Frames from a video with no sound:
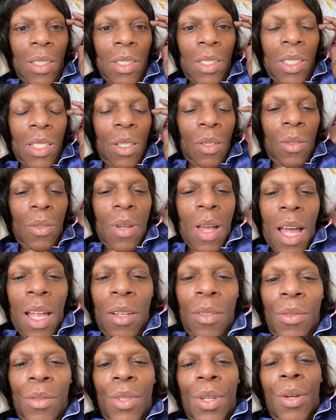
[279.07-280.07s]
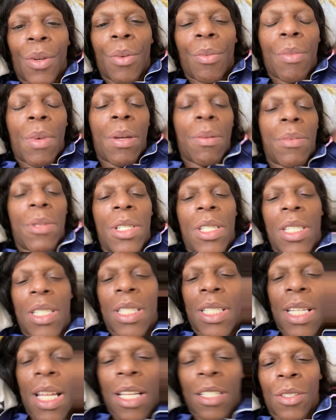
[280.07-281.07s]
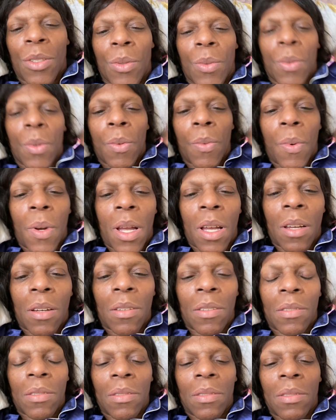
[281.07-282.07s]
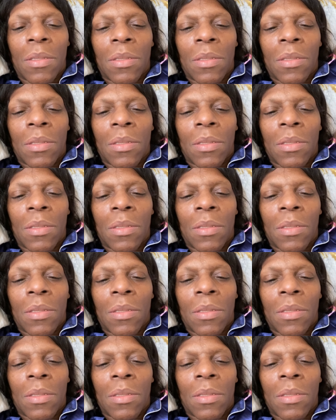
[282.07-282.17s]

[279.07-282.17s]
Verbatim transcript: So I don't know, maybe he's not doing well.